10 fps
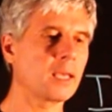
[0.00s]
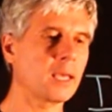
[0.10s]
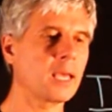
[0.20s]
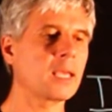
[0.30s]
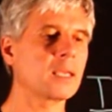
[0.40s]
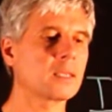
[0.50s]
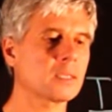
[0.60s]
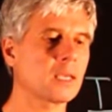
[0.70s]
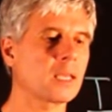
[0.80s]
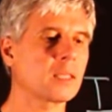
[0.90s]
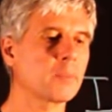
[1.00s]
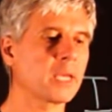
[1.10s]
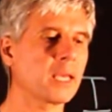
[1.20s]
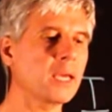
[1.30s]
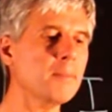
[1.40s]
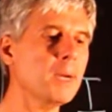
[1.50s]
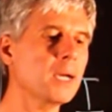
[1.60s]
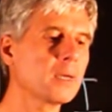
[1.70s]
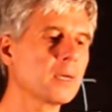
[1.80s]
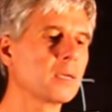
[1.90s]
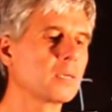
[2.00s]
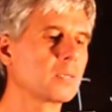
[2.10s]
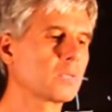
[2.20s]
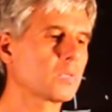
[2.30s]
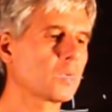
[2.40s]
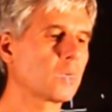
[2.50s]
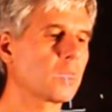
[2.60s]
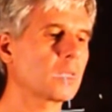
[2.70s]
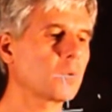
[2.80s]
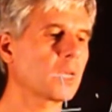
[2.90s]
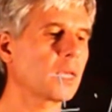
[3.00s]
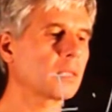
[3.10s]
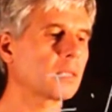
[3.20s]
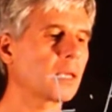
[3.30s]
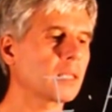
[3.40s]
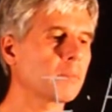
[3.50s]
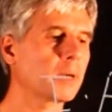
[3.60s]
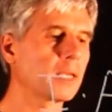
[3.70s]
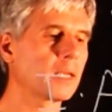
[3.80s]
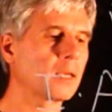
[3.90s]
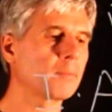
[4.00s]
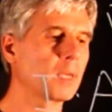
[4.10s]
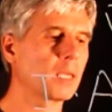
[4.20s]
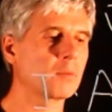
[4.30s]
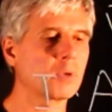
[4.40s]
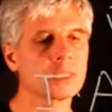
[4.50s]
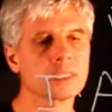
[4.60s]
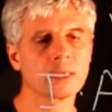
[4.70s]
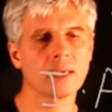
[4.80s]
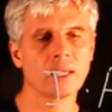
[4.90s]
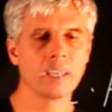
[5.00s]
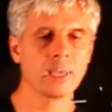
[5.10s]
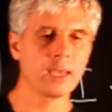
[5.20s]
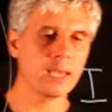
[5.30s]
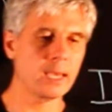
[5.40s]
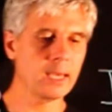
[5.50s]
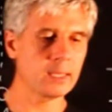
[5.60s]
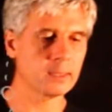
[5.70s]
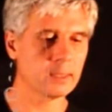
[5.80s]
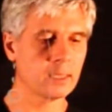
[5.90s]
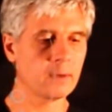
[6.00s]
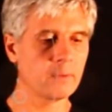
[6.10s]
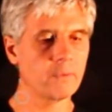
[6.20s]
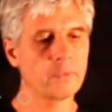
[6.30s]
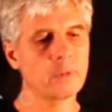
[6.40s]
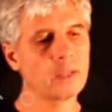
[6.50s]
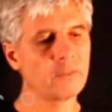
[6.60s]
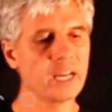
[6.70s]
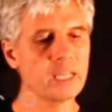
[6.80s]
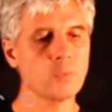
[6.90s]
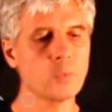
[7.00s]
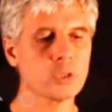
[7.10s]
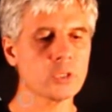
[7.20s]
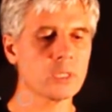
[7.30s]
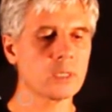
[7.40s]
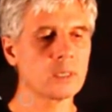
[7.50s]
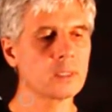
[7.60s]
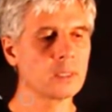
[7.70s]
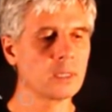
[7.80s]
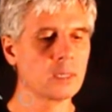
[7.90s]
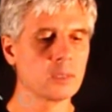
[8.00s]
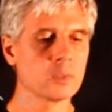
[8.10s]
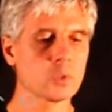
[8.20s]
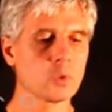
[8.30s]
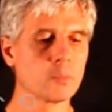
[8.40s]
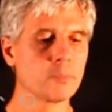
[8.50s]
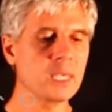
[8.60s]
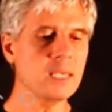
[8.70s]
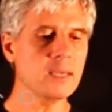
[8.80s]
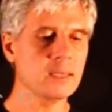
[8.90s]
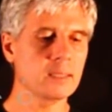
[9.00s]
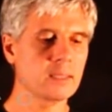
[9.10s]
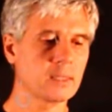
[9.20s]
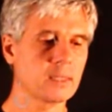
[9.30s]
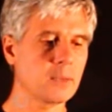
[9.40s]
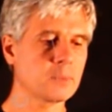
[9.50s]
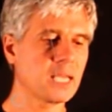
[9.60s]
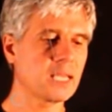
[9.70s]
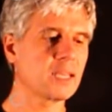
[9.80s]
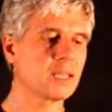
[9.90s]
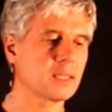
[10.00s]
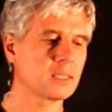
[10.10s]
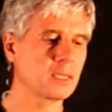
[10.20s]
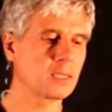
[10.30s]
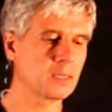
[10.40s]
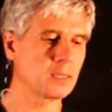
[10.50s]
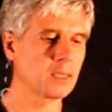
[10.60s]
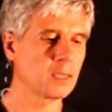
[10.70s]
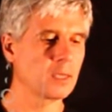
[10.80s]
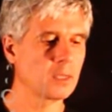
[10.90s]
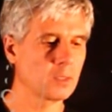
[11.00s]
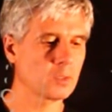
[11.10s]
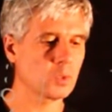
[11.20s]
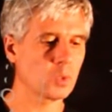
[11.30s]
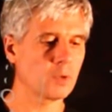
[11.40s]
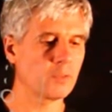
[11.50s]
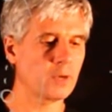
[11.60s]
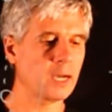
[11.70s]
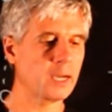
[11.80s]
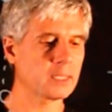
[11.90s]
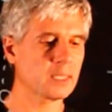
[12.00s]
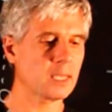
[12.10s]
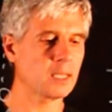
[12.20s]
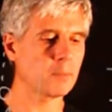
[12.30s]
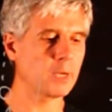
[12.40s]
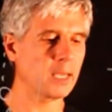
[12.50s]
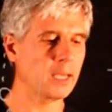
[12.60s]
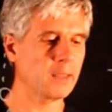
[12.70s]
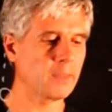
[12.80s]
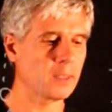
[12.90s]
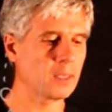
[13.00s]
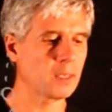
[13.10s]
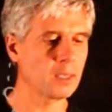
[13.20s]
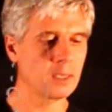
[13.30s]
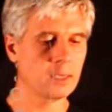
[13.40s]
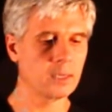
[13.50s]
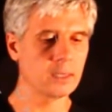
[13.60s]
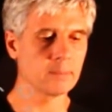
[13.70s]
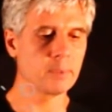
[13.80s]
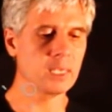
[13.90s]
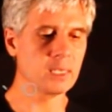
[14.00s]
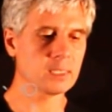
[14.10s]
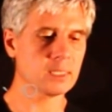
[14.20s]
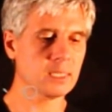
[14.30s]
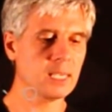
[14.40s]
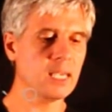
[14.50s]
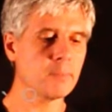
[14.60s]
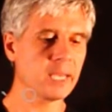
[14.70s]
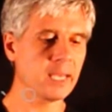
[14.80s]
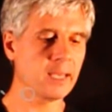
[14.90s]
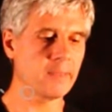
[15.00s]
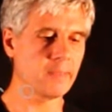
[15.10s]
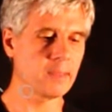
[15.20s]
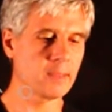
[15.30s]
A is n by m. So then we get n by m matrix. And vice versa, so B times identity. So if I is n by n and B is k by n,